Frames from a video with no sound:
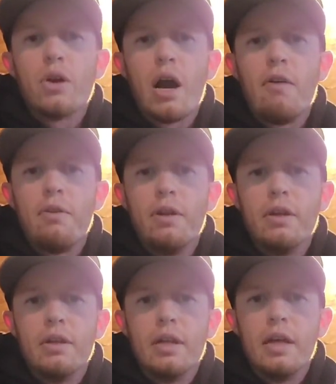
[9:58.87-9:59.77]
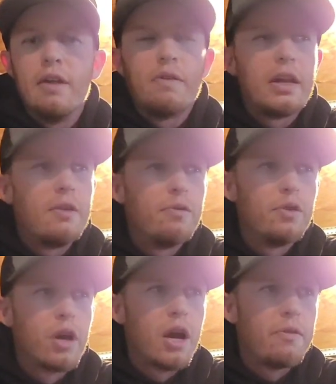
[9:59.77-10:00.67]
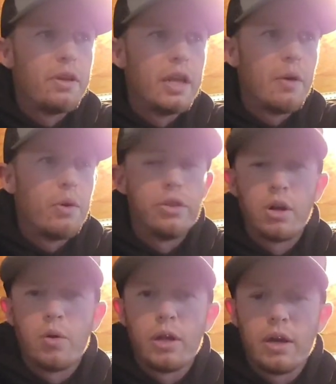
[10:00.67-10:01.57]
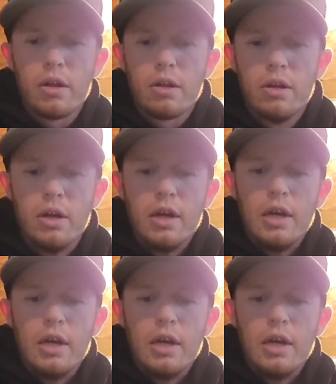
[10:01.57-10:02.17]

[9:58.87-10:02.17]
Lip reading: confident. And if I didn't feel confident, I wouldn't throw that color.